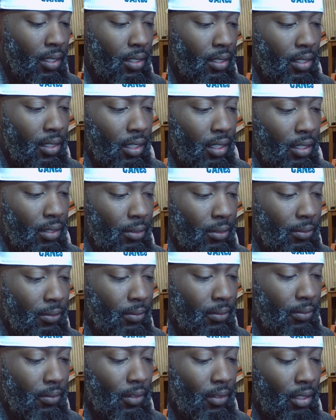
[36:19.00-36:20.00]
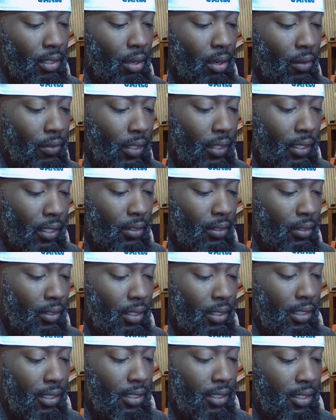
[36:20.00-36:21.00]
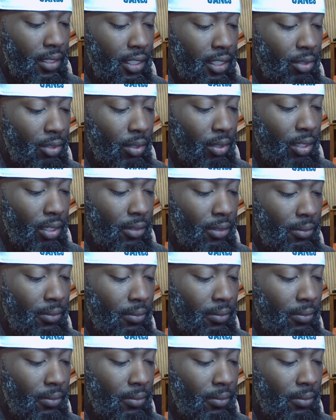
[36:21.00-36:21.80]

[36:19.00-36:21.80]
So hopefully get this situated.